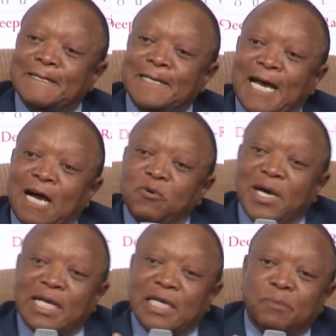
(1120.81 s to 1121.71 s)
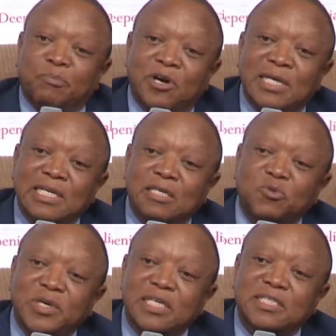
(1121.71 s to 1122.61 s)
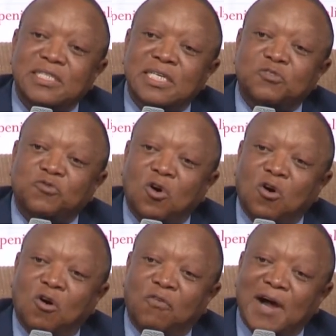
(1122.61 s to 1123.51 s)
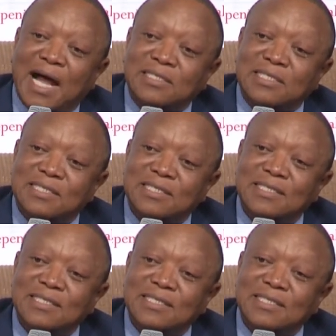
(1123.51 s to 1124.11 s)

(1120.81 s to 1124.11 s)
Now we are at a point at which there's four of us